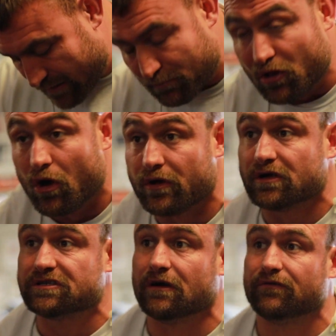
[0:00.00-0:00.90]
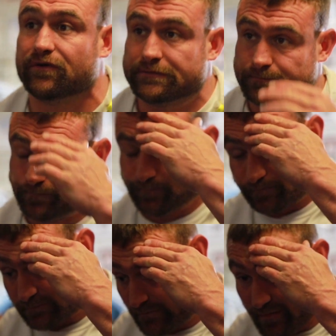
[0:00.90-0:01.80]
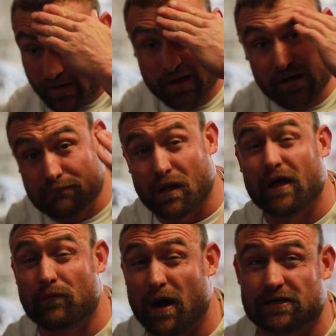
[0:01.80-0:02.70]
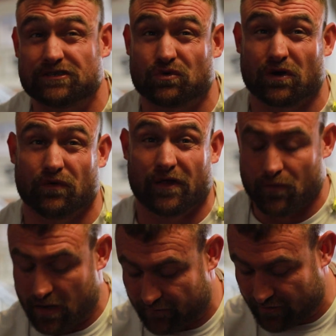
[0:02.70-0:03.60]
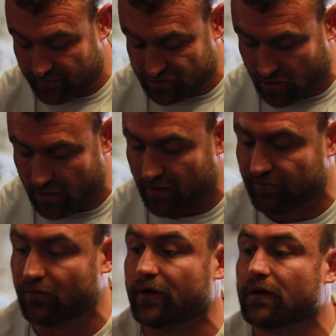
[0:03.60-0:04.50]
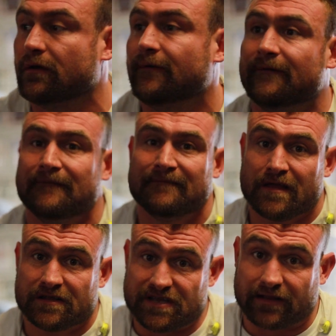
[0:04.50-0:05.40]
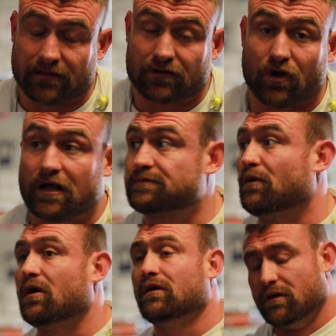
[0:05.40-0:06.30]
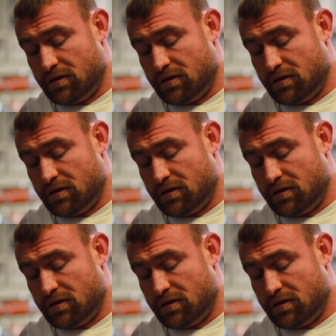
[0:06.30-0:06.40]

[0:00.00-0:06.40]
back below yourself. Plyo boxes work really well if you have a tall enough one. Take a lacrosse ball,